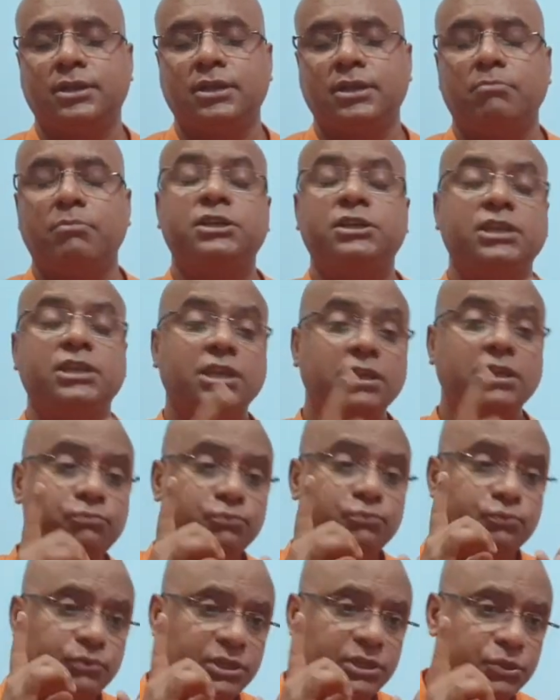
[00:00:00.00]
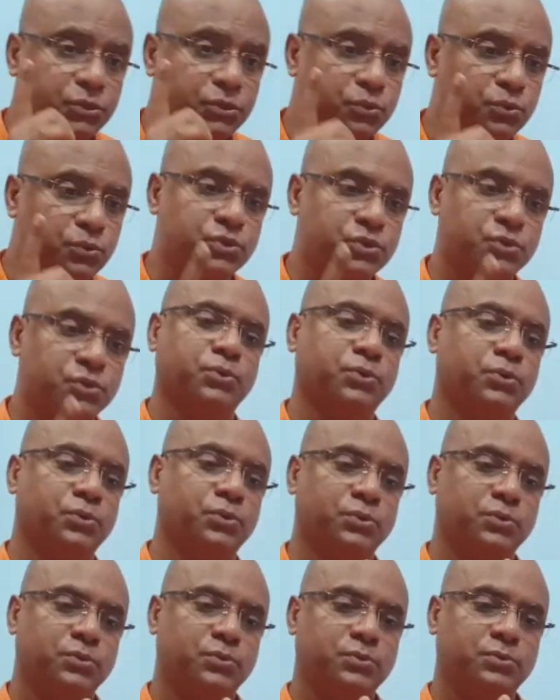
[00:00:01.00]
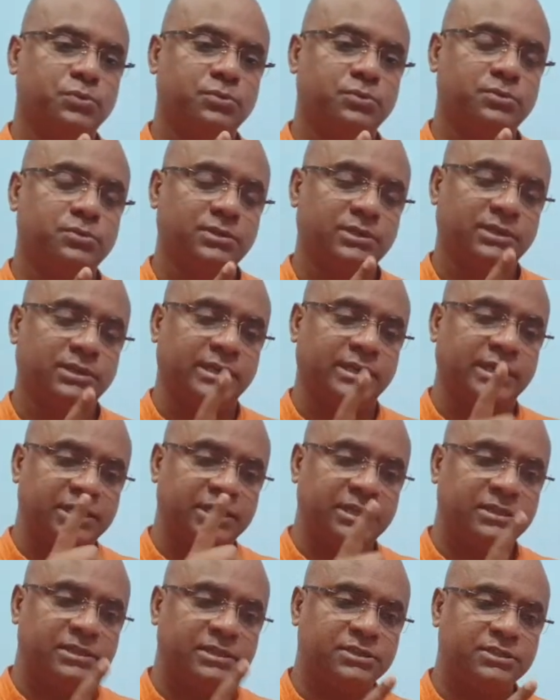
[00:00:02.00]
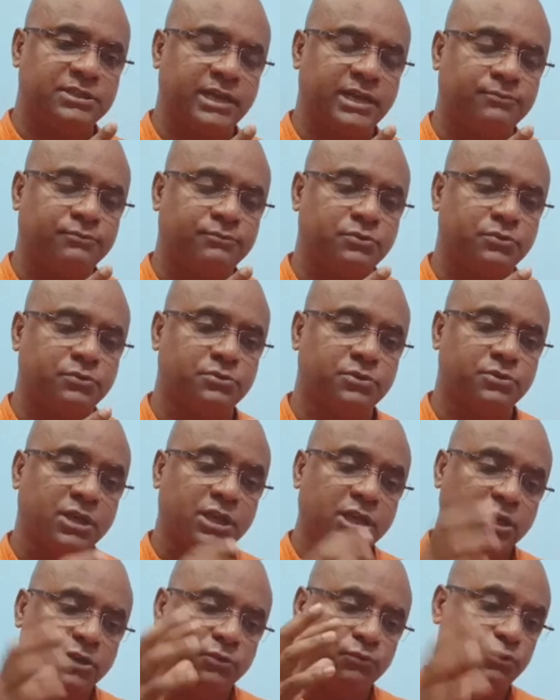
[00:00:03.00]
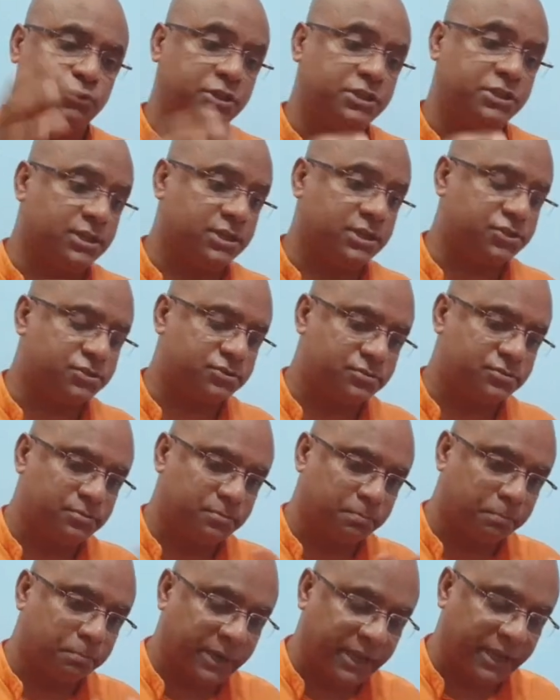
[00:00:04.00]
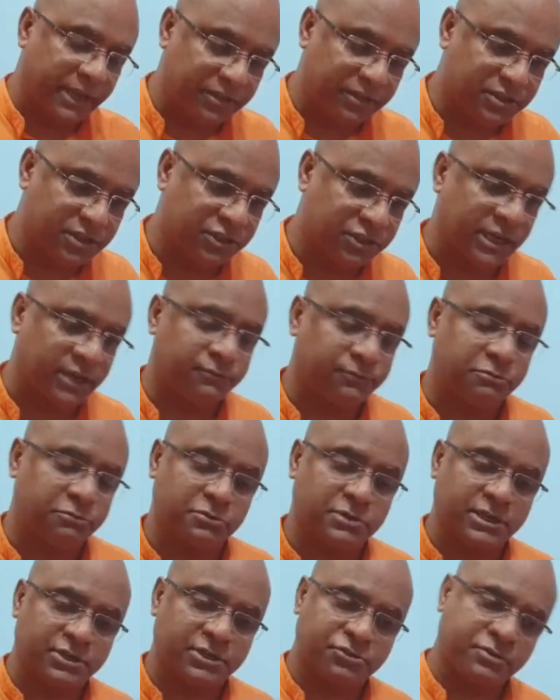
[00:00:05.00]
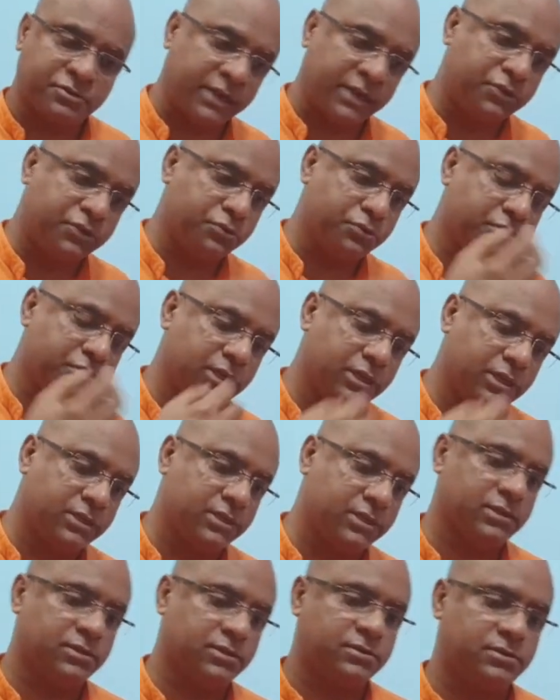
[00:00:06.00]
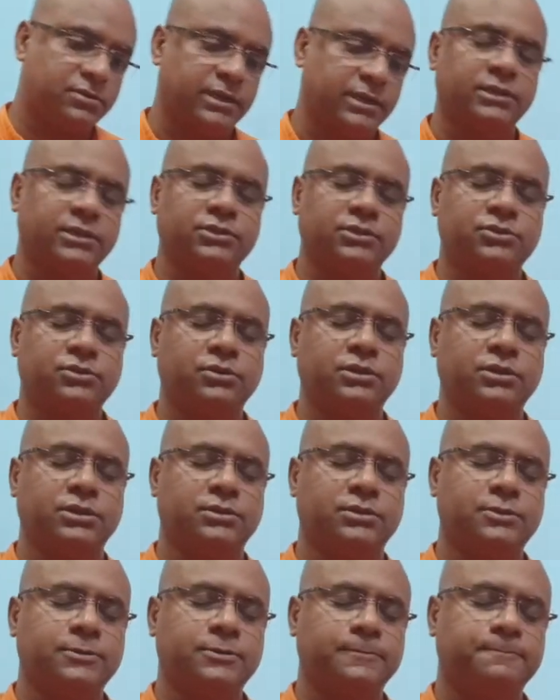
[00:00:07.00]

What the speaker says: But if we do so, getting the jackfruit, if we just break the jackfruit and try to eat it and enjoy it,